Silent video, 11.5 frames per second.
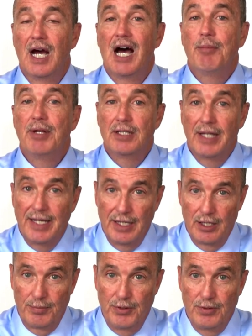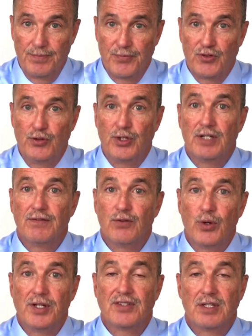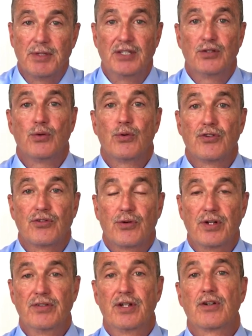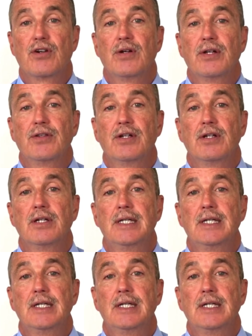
I'll be glad to help you so you can avoid some of these horror stories that occur out there.